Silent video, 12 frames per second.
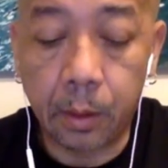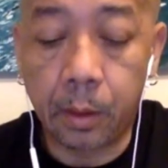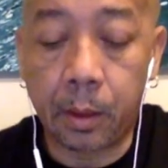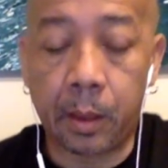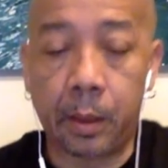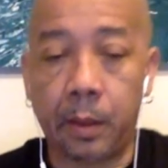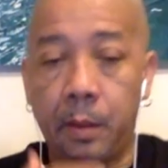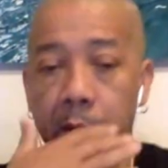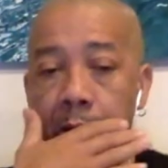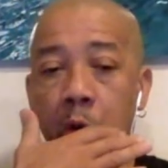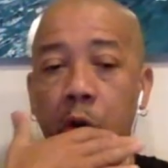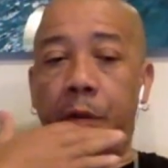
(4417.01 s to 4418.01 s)
And he
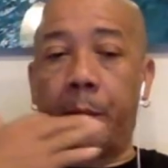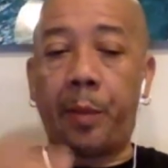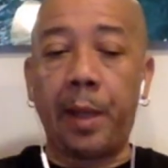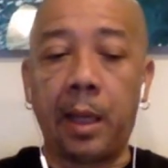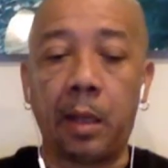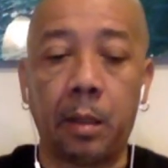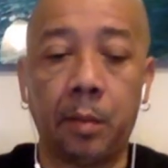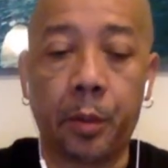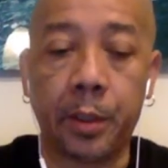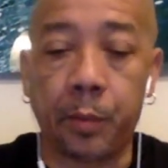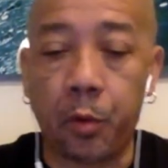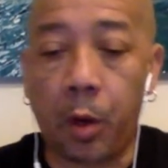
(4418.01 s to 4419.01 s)
wasn't playing,
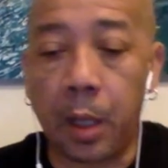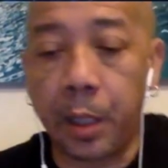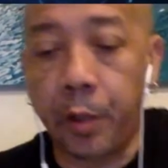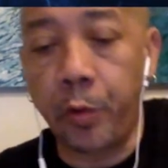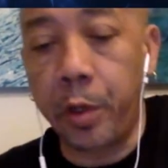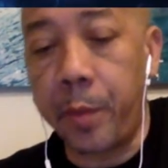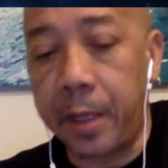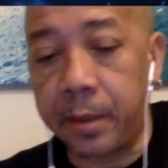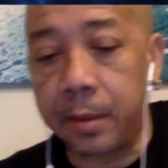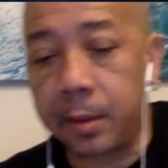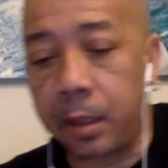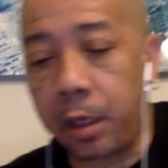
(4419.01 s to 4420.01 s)
but him do all of the
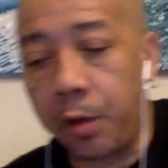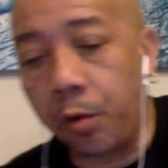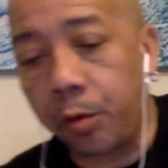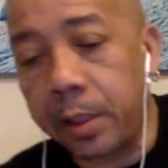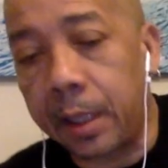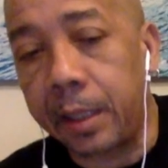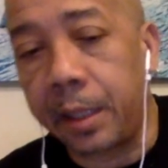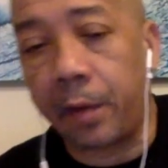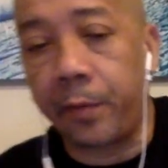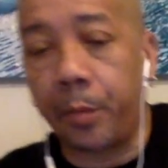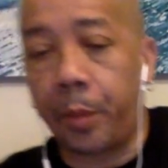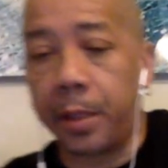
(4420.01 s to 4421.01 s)
remixes and you know Khaled have
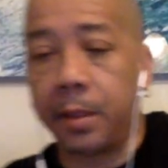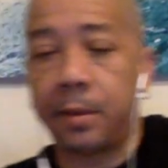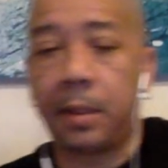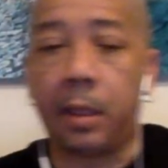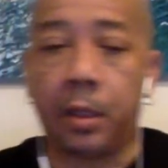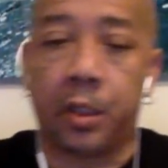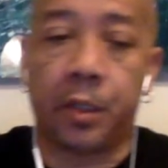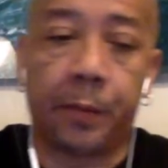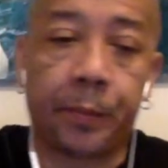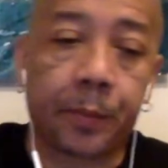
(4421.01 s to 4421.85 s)
him on the stage.